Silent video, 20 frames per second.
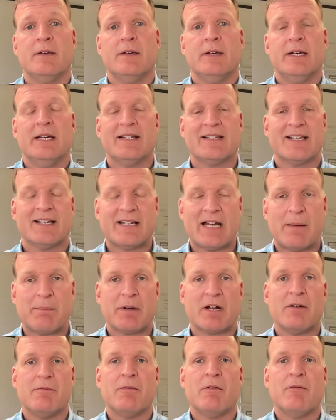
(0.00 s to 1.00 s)
It's the
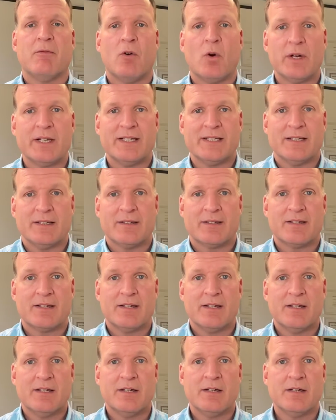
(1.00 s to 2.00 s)
topic of avoidance.
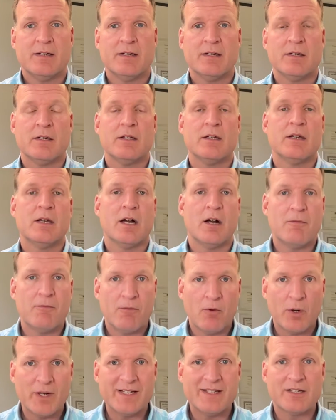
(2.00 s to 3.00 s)

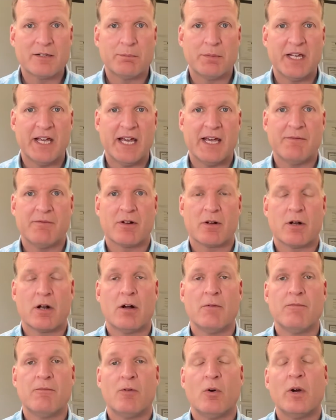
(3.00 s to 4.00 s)
Avoidance behavior.
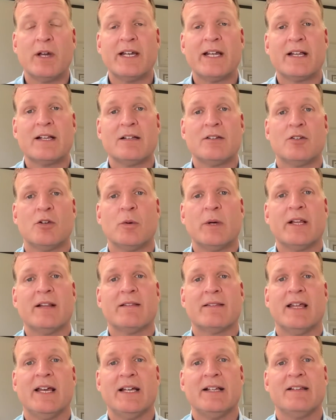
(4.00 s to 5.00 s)
Avoiding doing
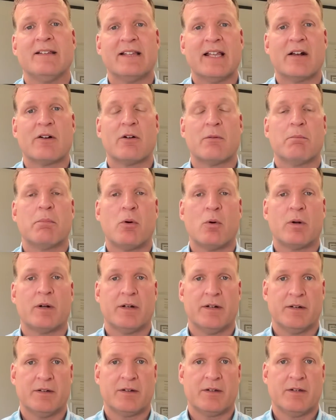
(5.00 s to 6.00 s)
things that are
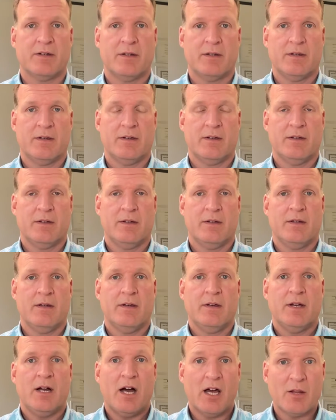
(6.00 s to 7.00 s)
important.
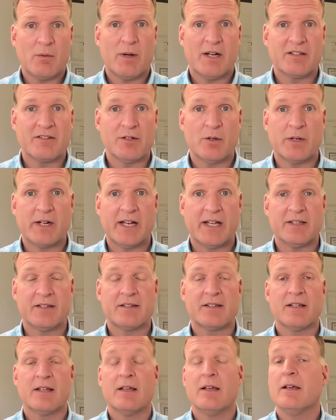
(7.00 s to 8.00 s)
Otherwise known
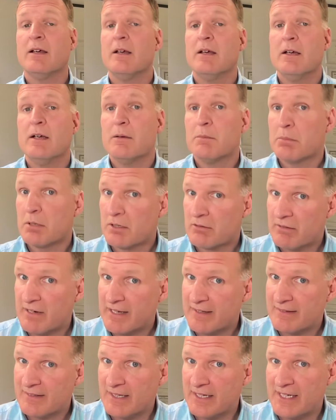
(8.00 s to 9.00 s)
as
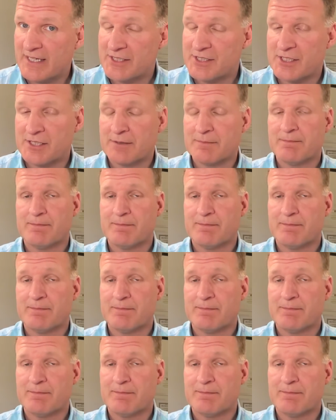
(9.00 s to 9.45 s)
procrastination.